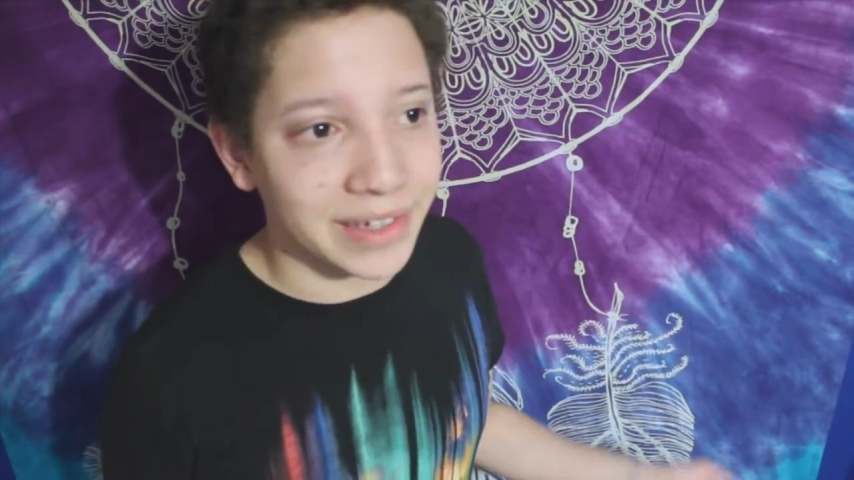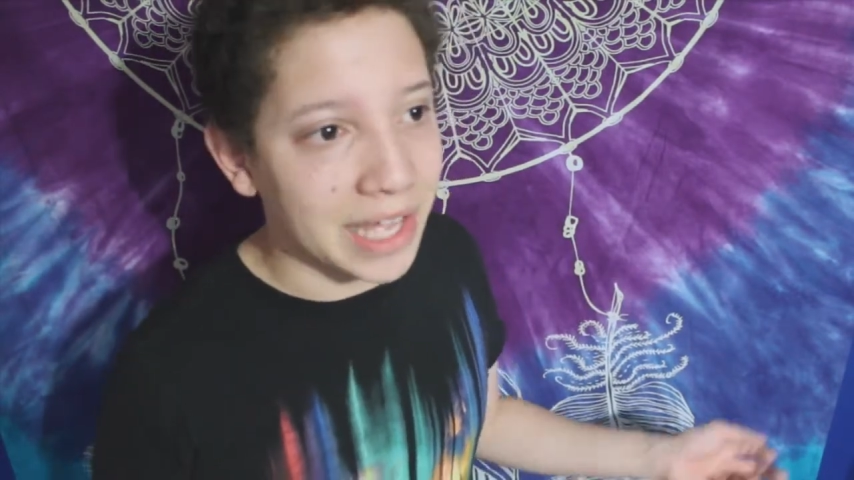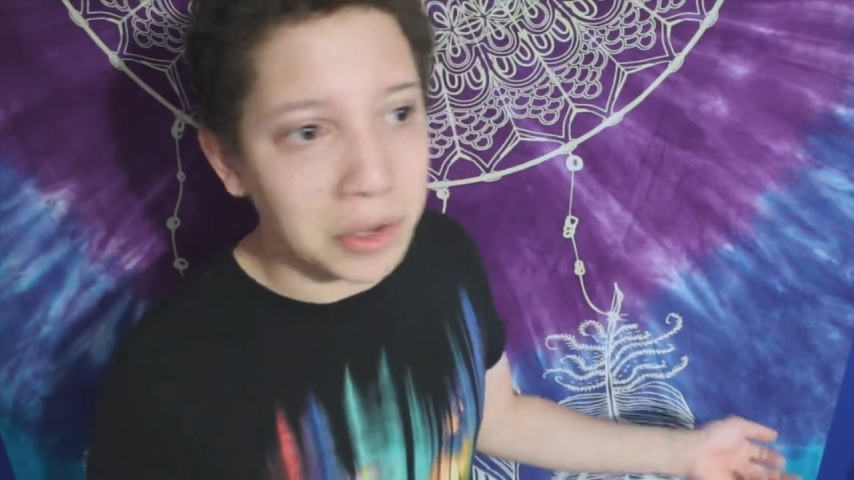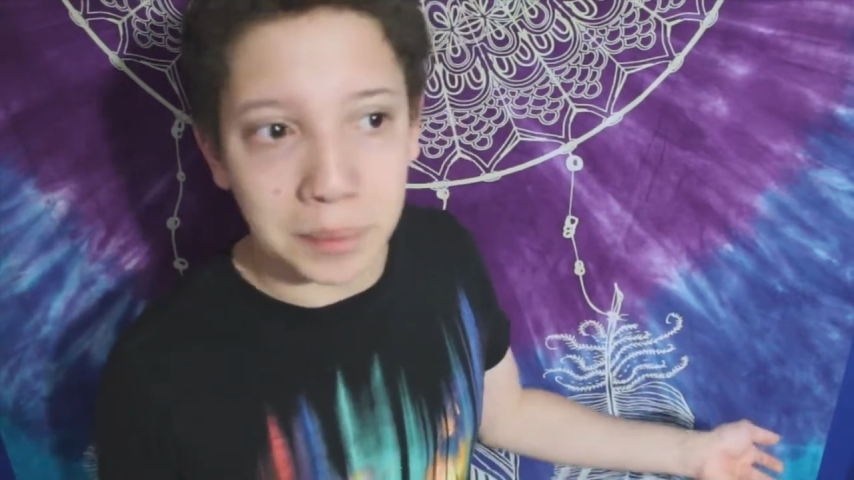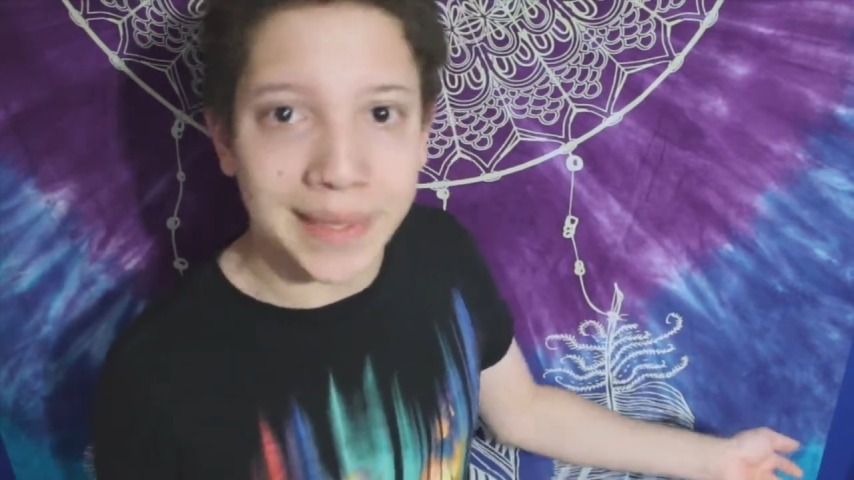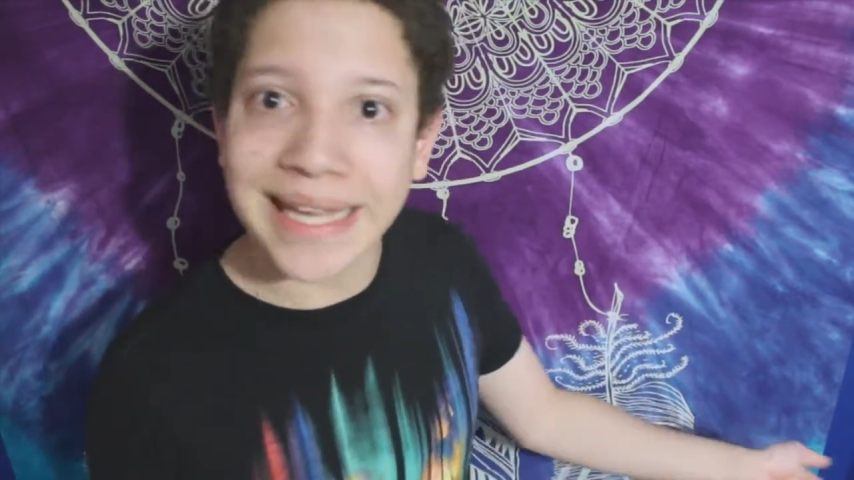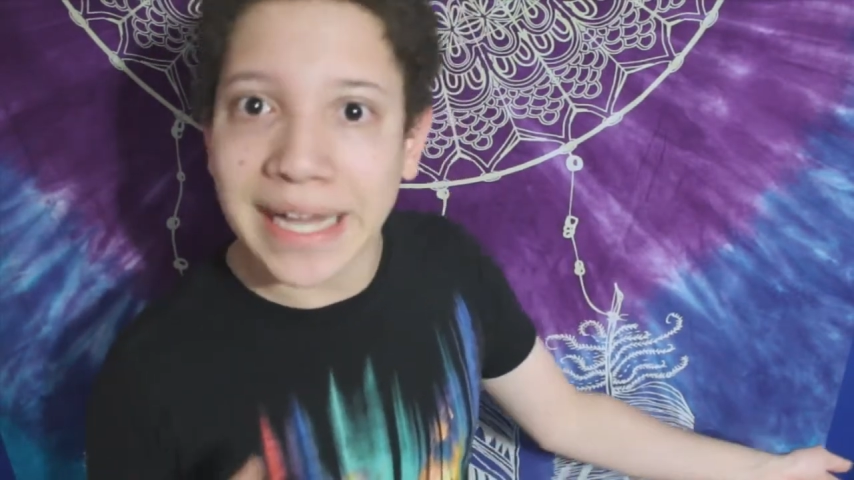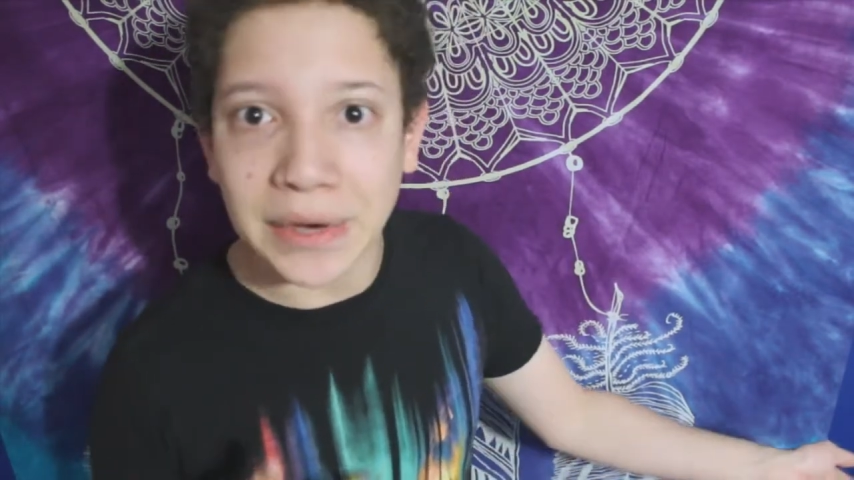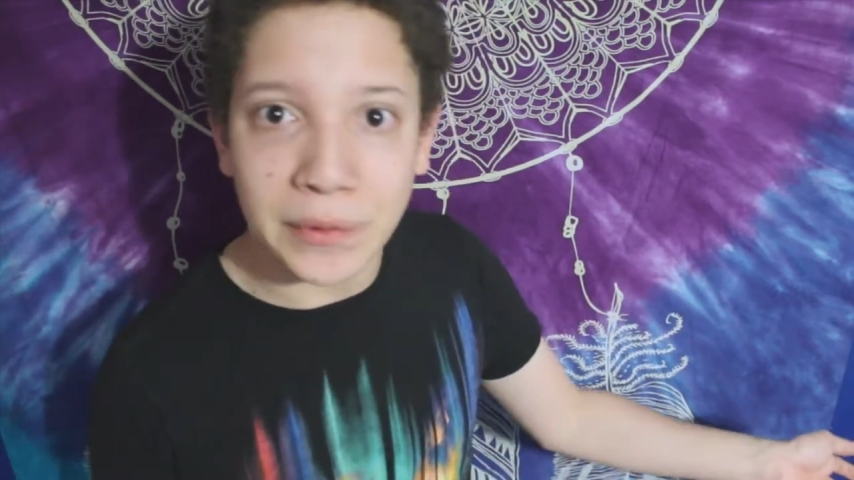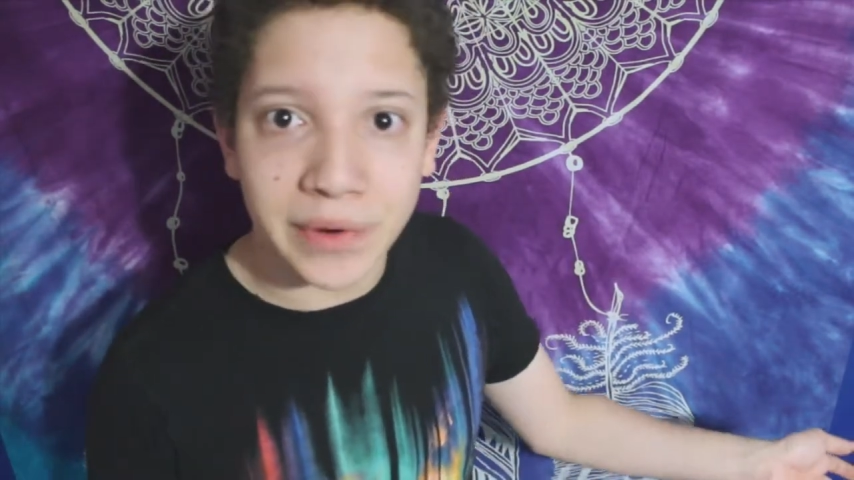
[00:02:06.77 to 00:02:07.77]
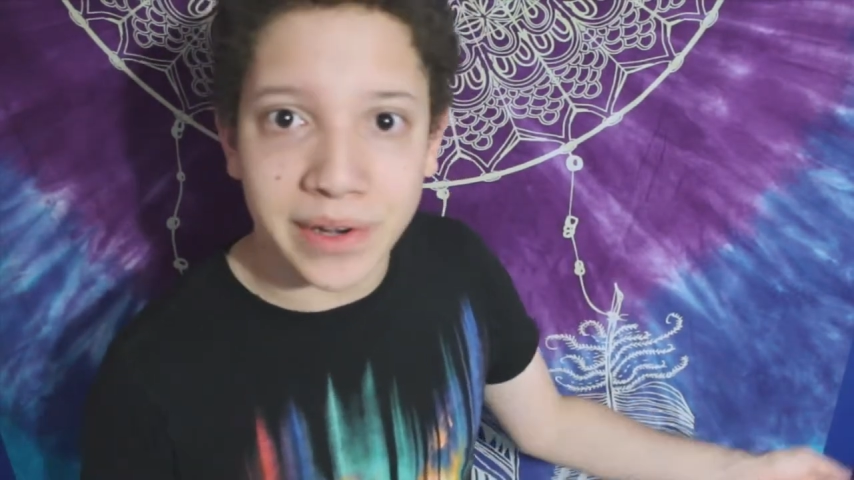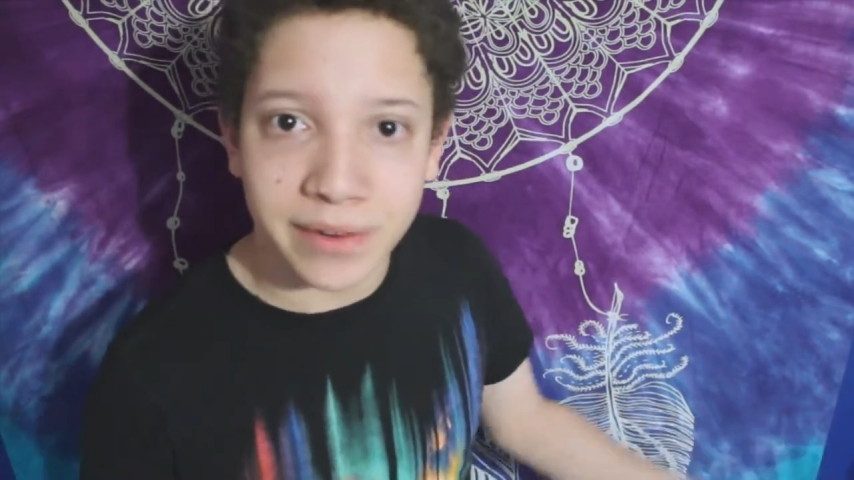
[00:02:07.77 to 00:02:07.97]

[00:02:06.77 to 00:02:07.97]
help me out.